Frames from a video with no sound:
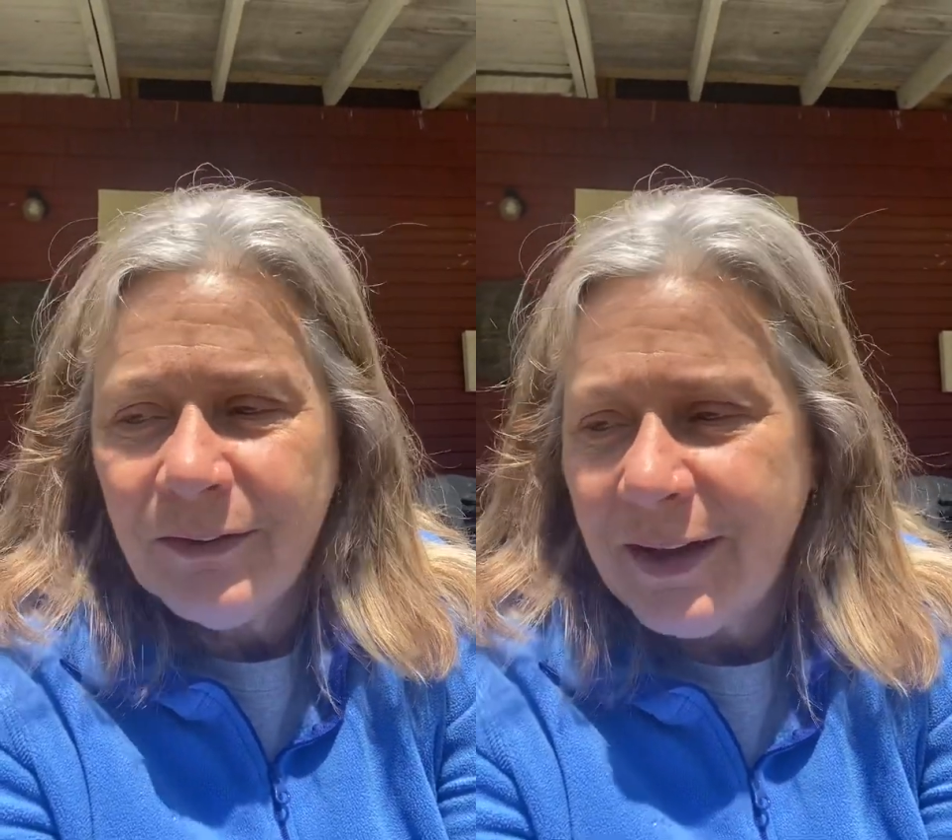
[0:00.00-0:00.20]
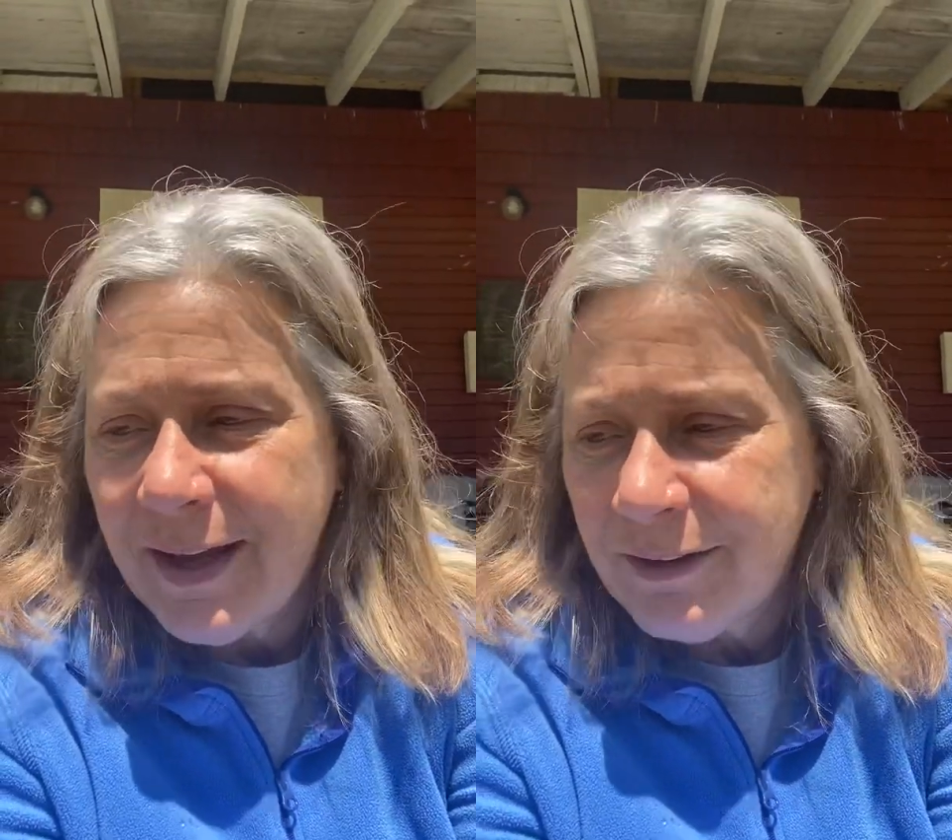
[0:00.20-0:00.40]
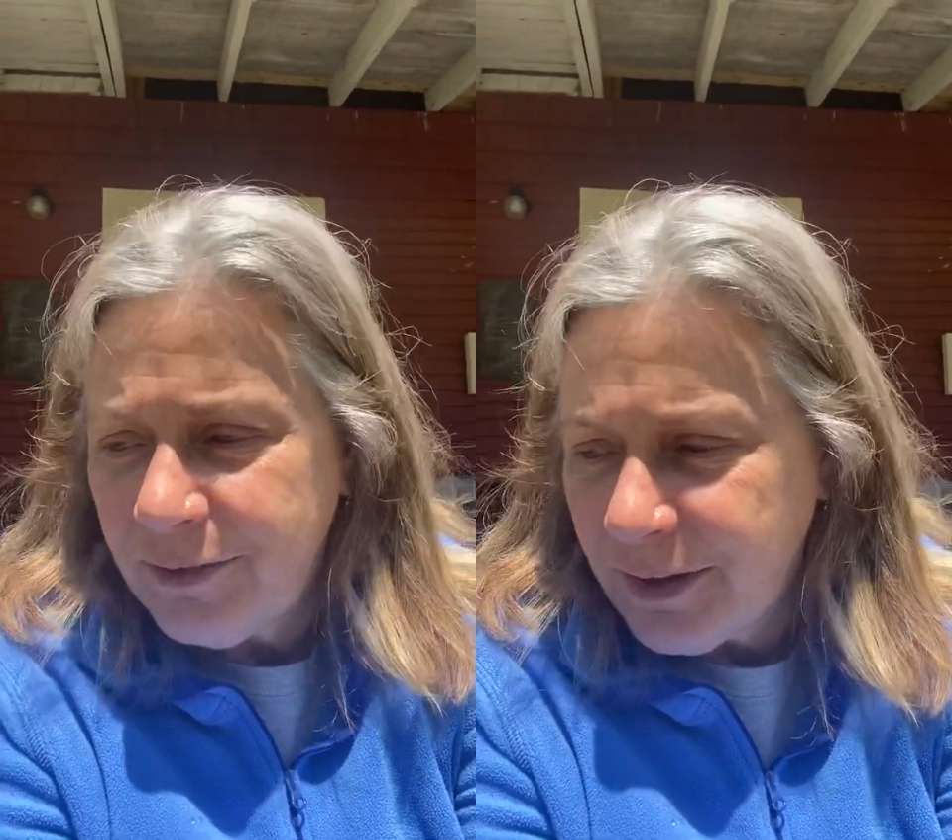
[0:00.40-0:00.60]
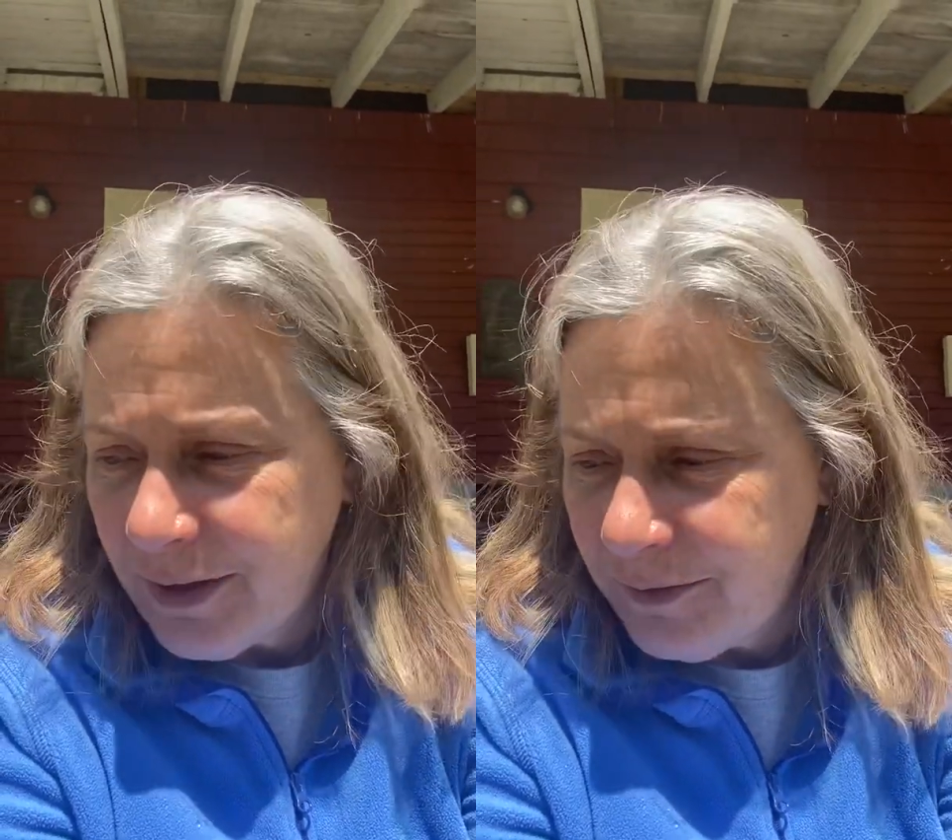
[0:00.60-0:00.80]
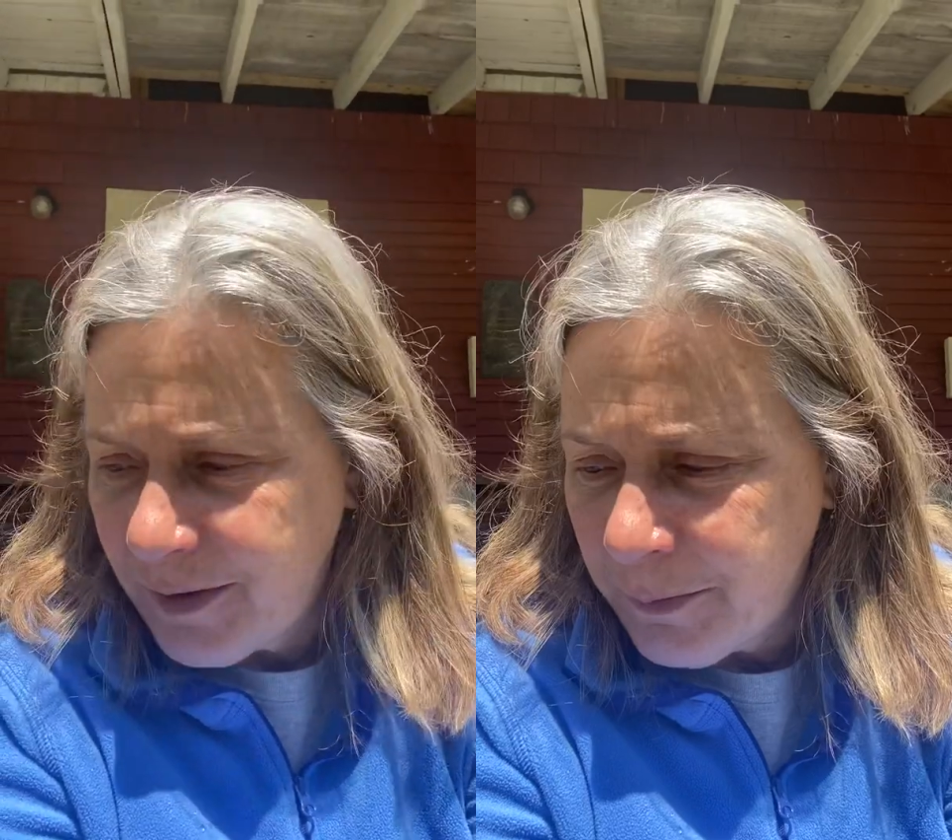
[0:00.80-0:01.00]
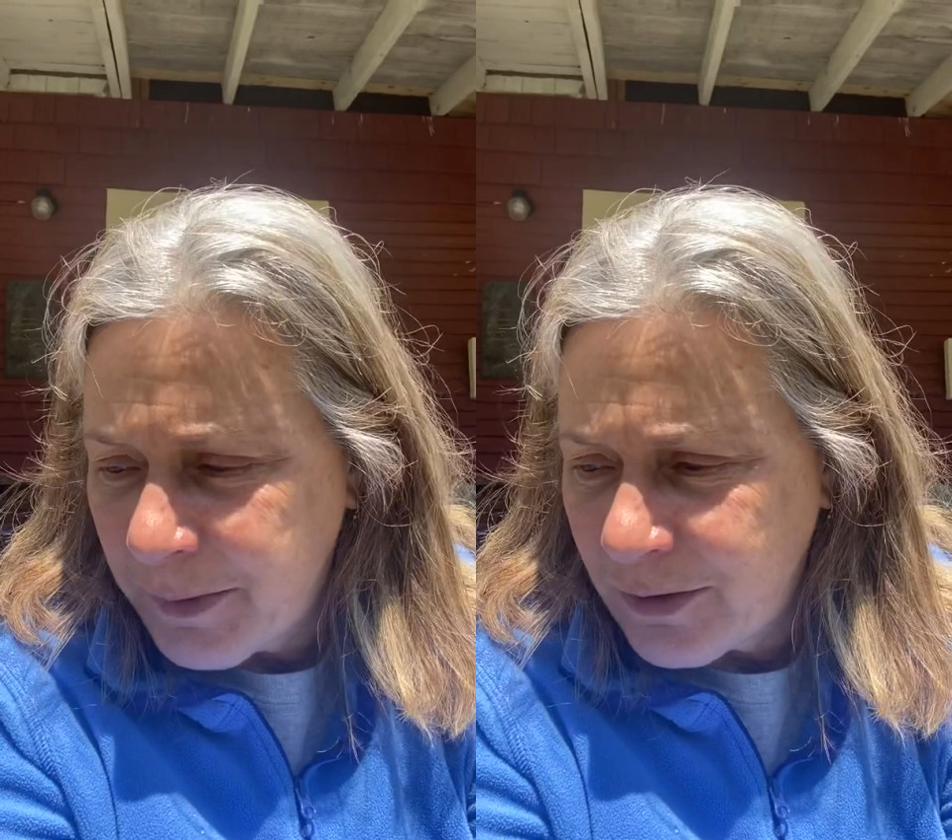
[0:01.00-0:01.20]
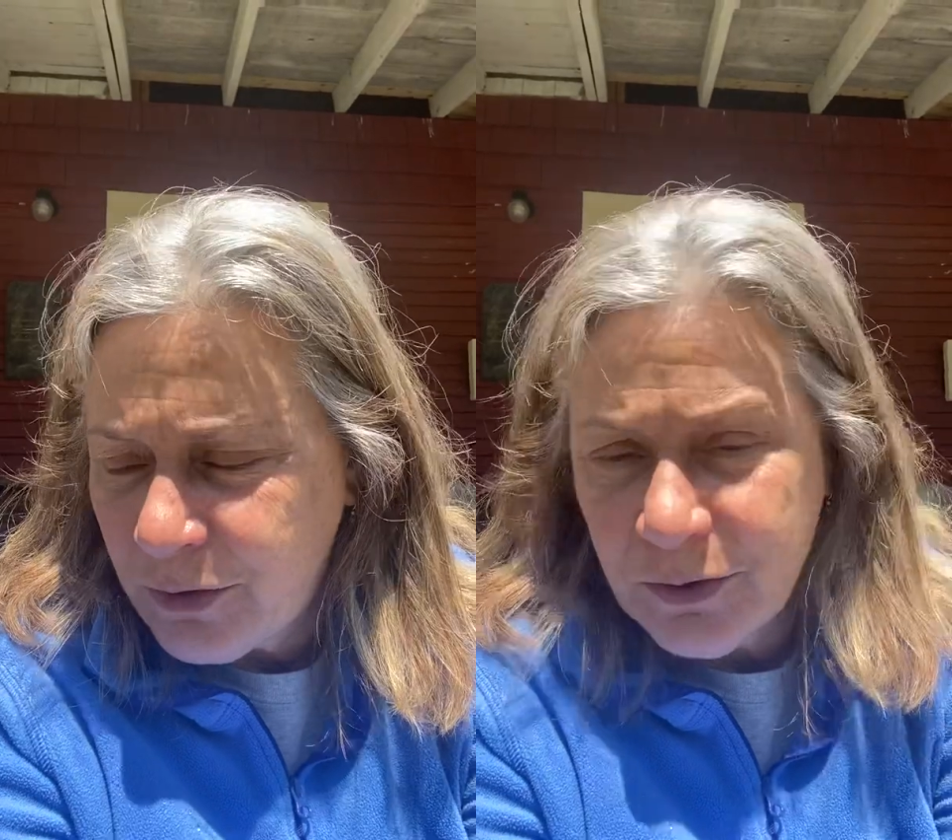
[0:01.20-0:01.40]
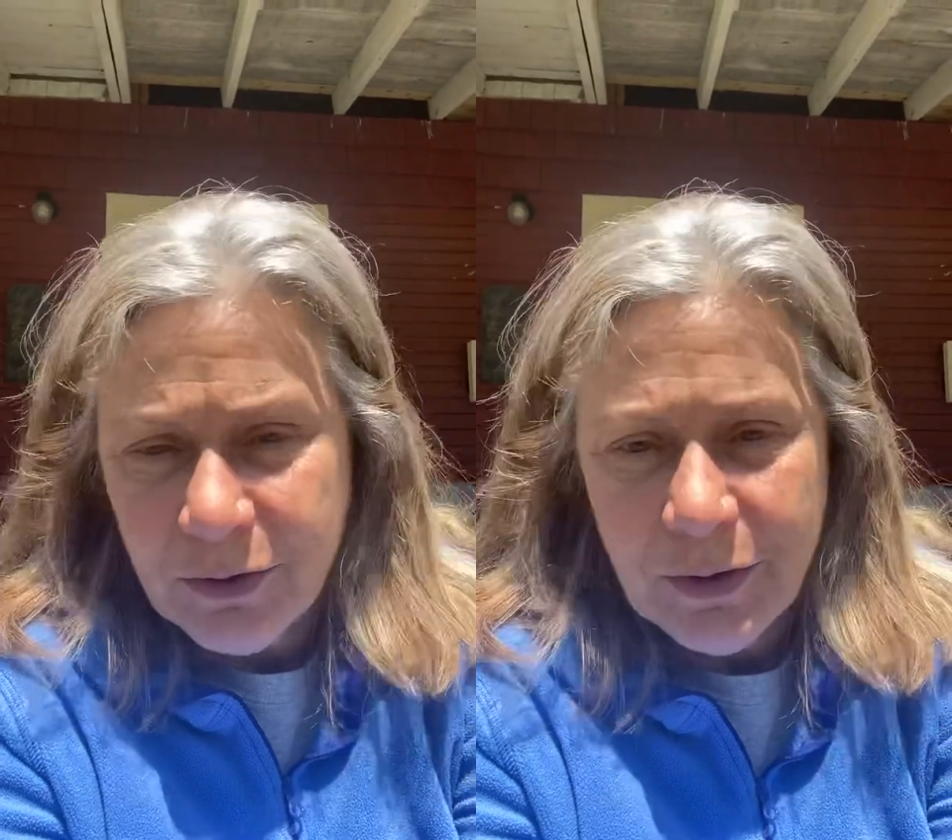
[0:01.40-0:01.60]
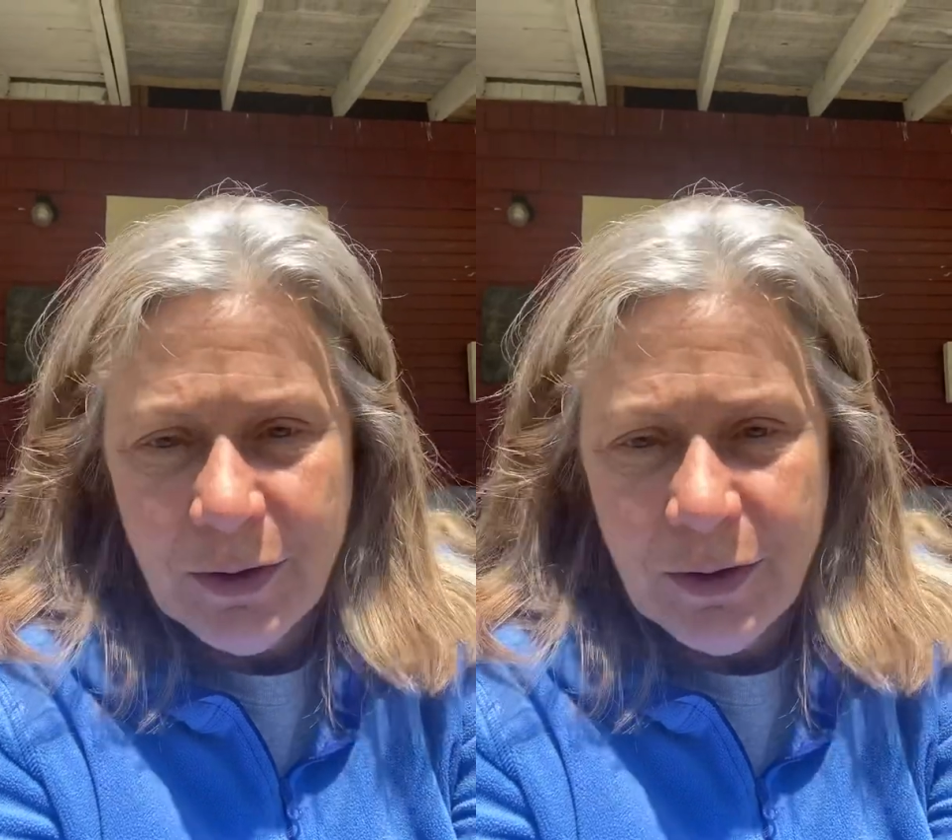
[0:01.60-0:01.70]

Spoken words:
They act very, very much